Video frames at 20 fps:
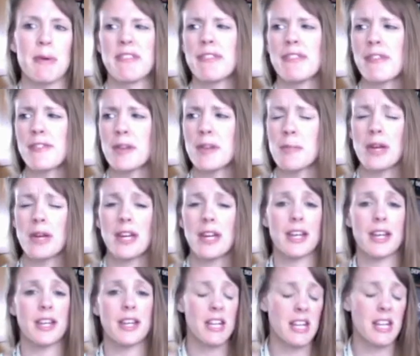
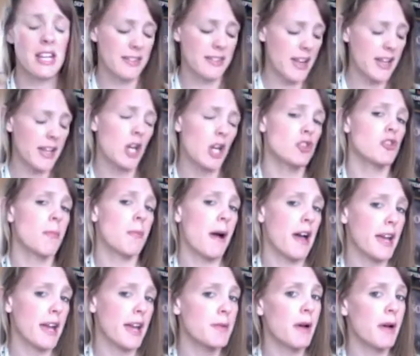50p, that goes for about
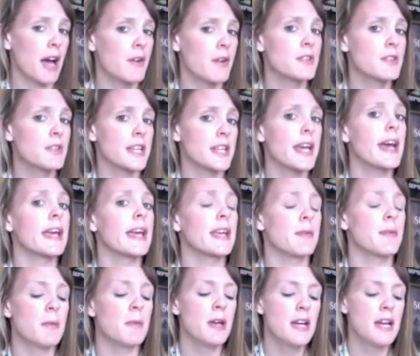£8 in
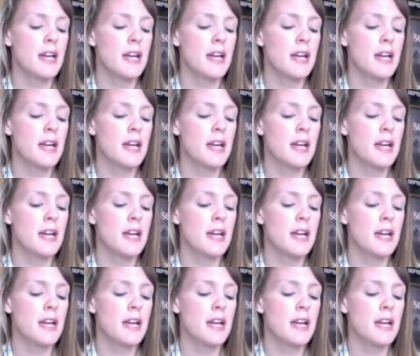game.